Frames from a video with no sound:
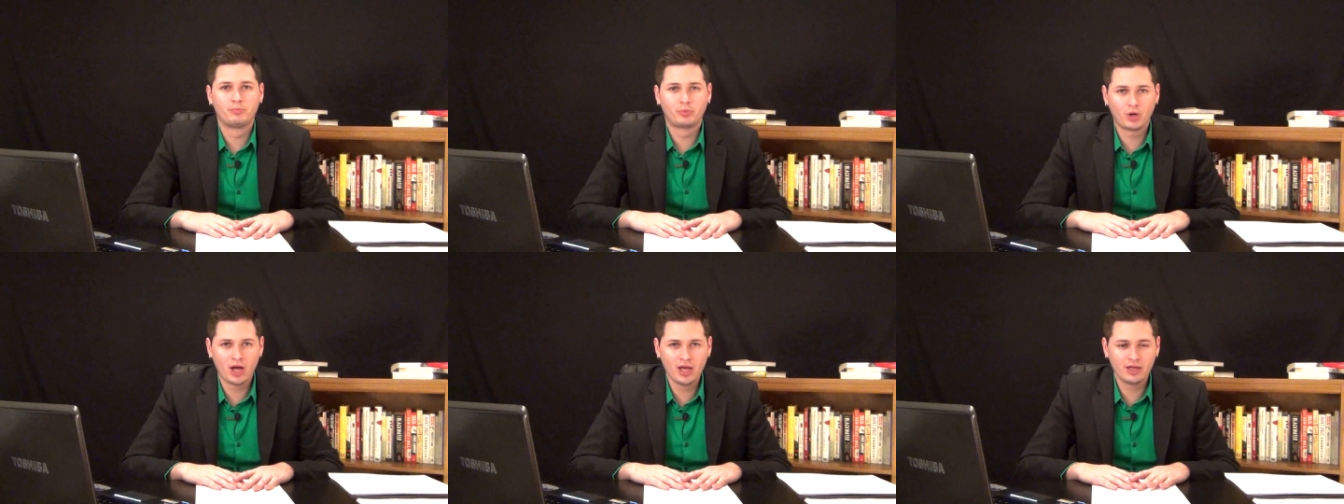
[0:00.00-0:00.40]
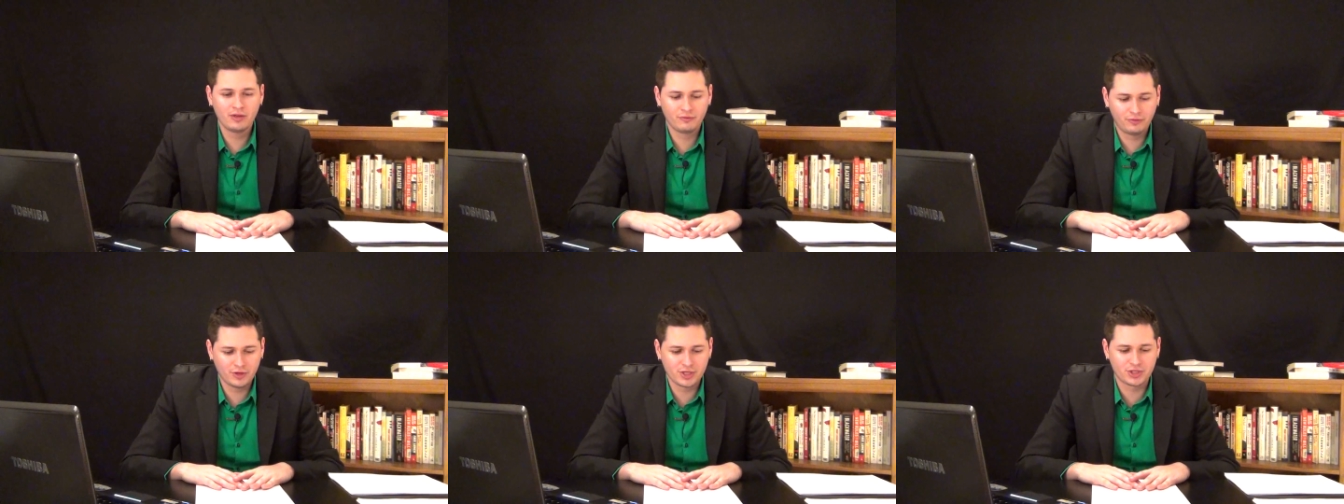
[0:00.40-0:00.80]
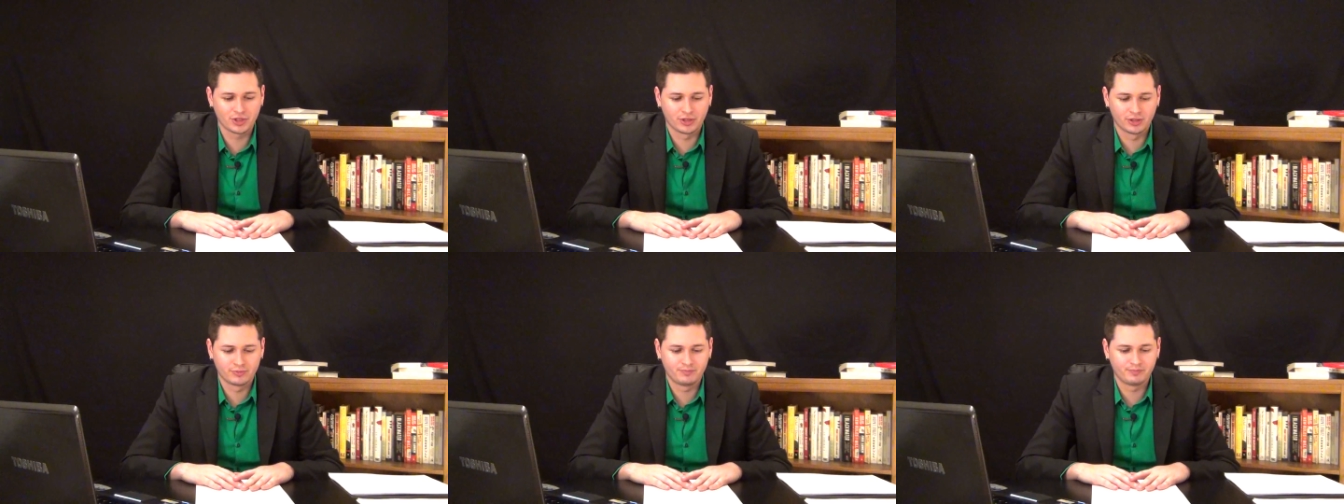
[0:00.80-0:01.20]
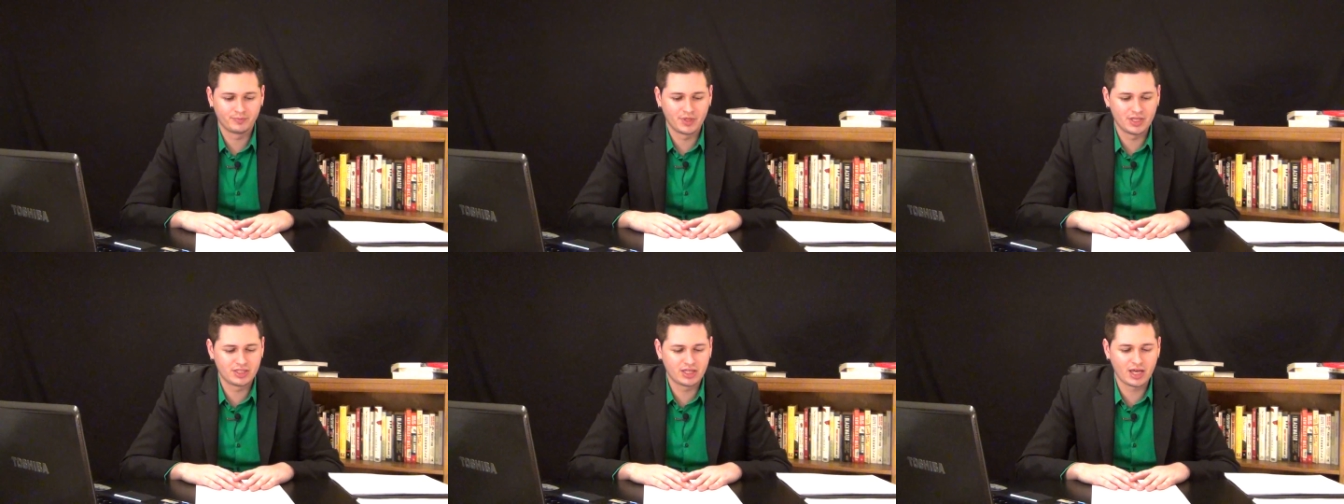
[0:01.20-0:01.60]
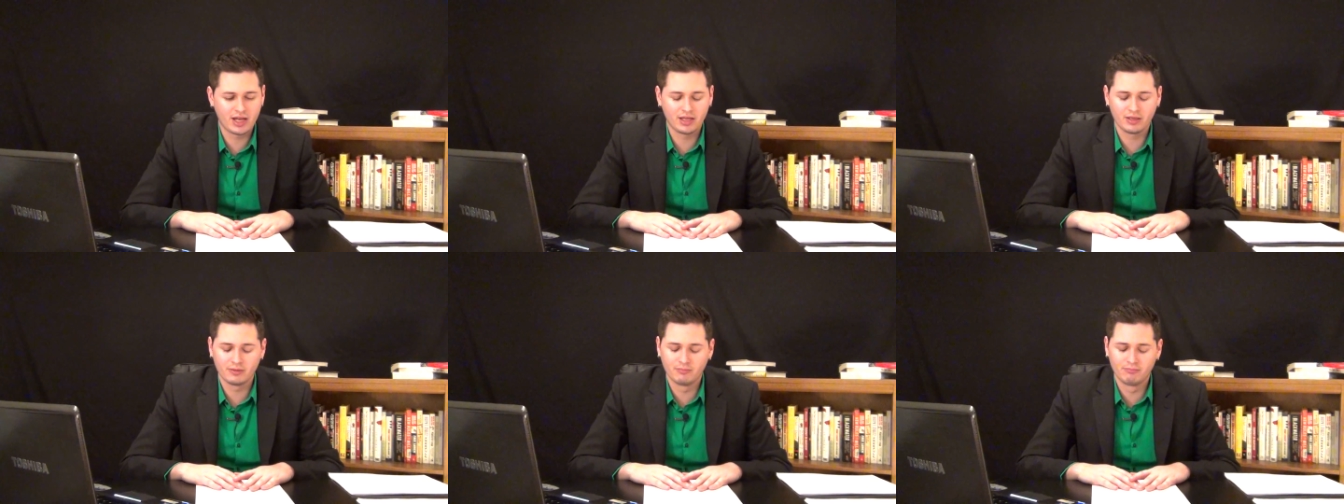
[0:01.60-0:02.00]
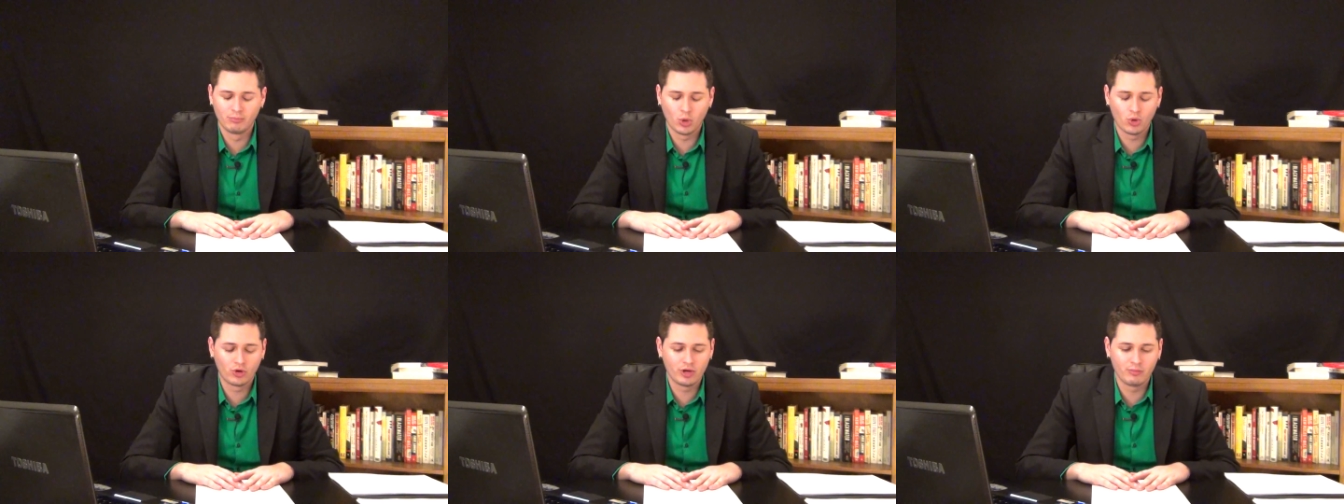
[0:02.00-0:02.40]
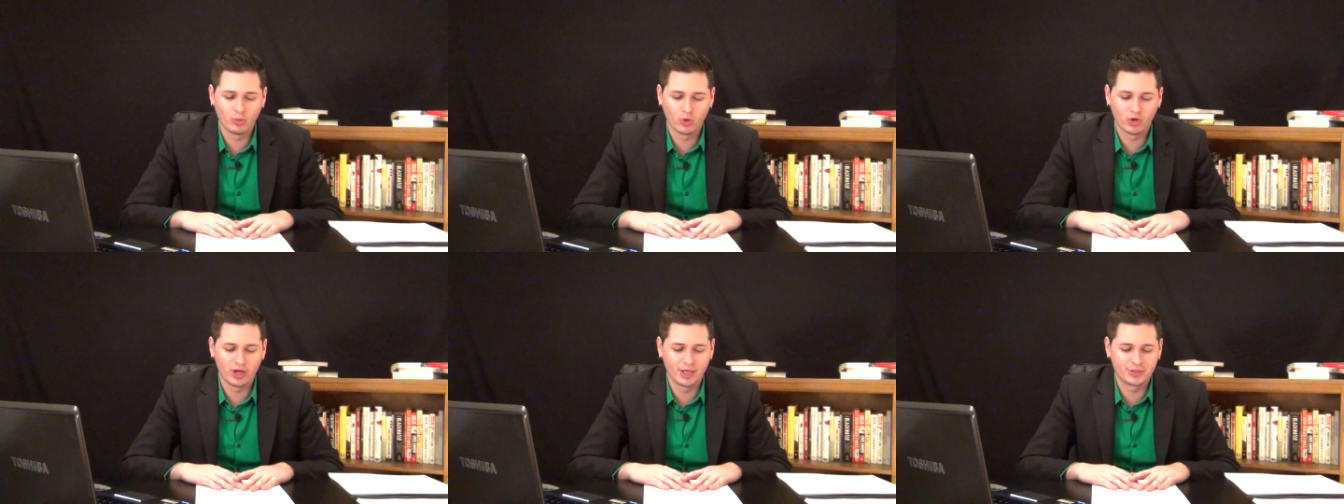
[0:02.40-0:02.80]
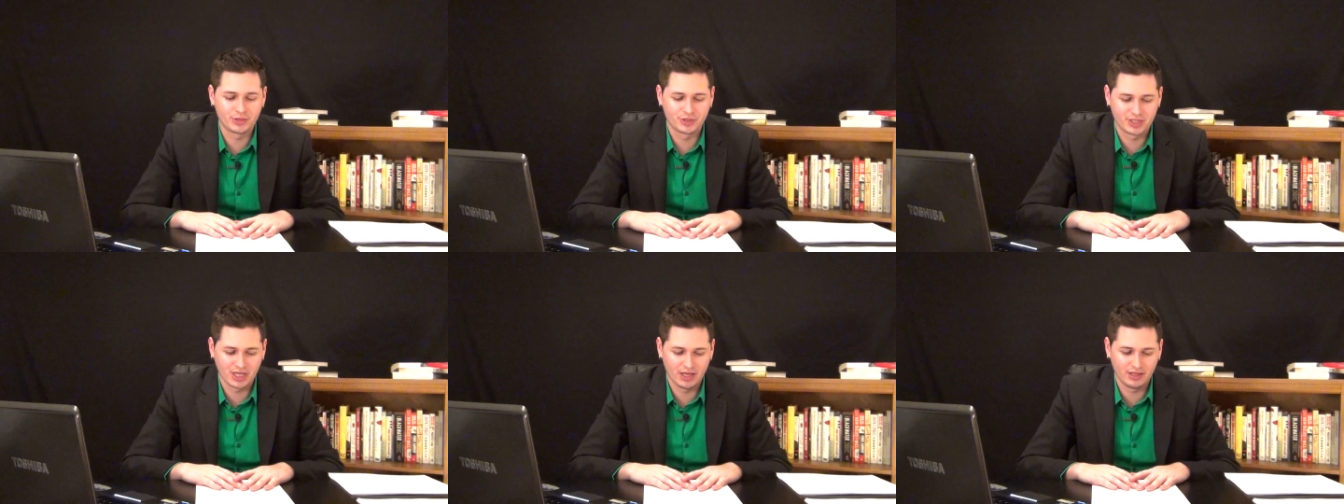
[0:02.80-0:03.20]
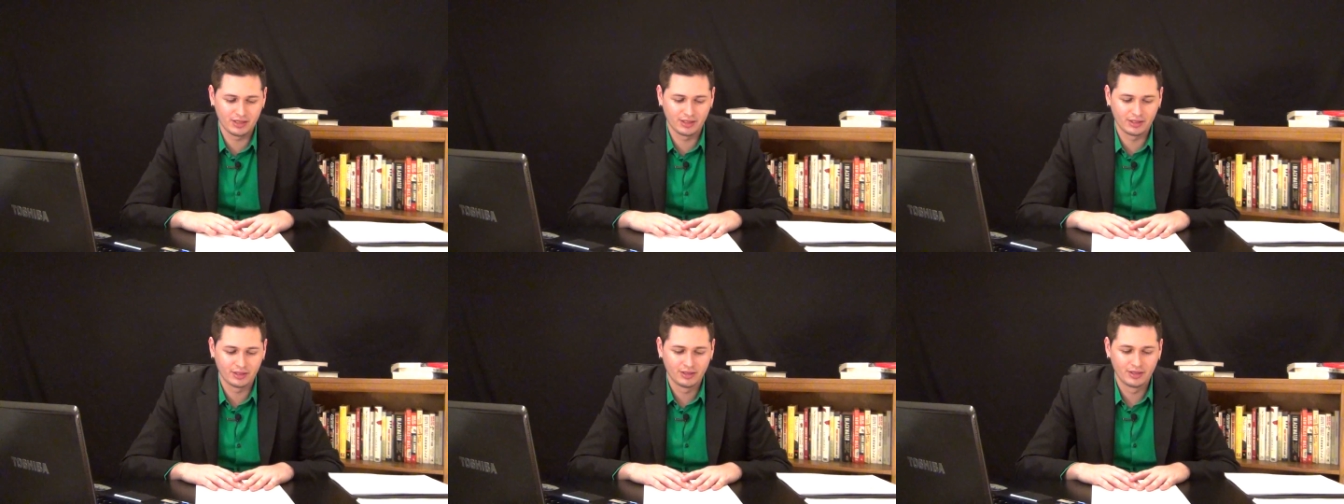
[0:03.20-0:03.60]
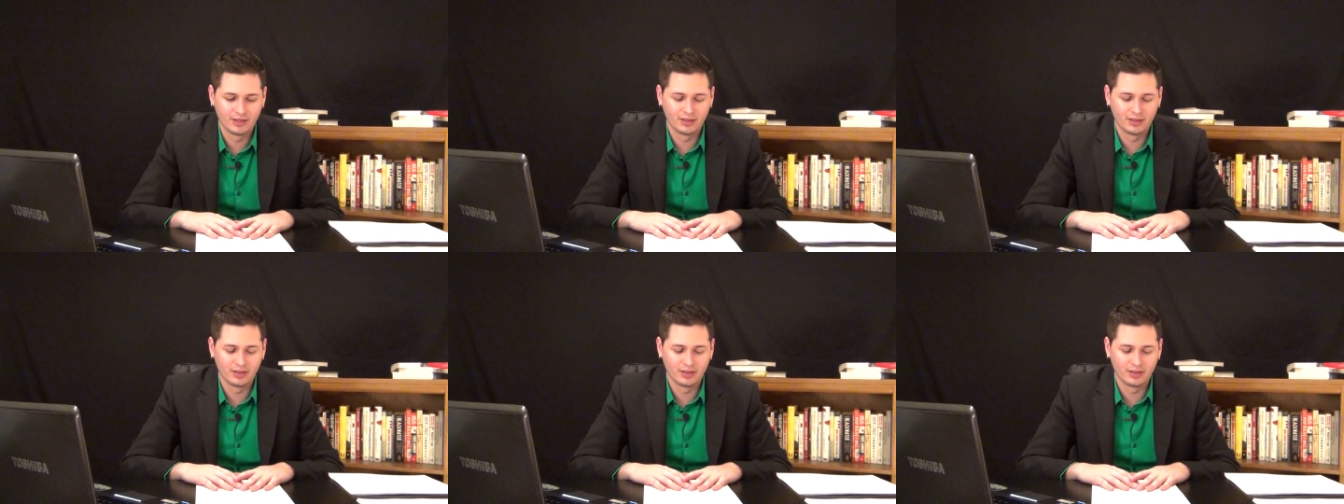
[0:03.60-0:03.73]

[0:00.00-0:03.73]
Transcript: Bryan Fischer is getting more and more entertaining